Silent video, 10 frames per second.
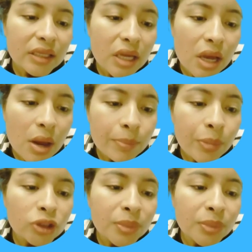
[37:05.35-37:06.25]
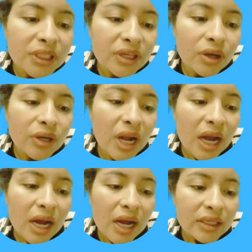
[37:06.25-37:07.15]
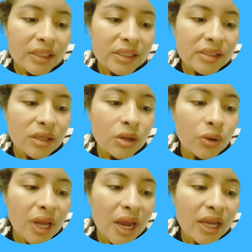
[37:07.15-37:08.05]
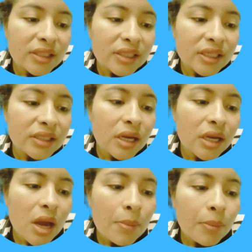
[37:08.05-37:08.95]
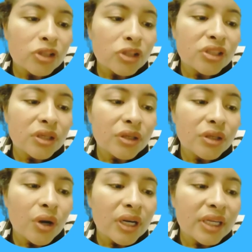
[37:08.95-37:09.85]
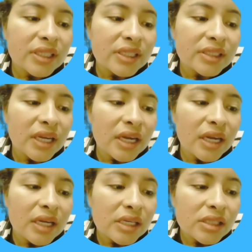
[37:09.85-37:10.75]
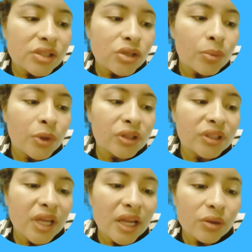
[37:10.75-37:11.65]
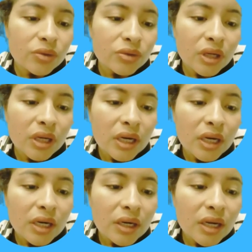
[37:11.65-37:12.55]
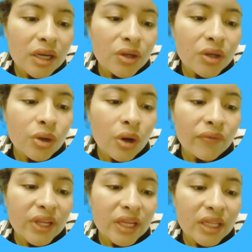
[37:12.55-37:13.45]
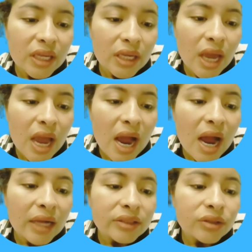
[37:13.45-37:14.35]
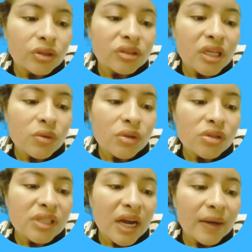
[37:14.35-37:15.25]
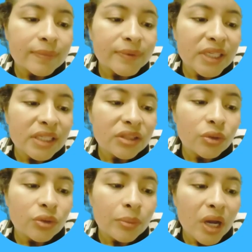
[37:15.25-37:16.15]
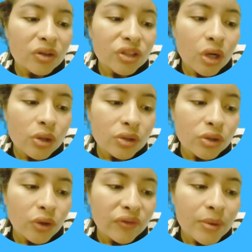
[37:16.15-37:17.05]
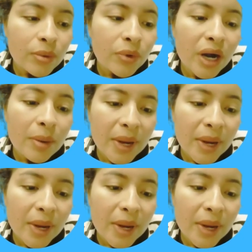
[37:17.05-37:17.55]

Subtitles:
Podpreter and is located posteriorly in the subcutaneous region of the knee and continues upstream to merge with the femoral vein.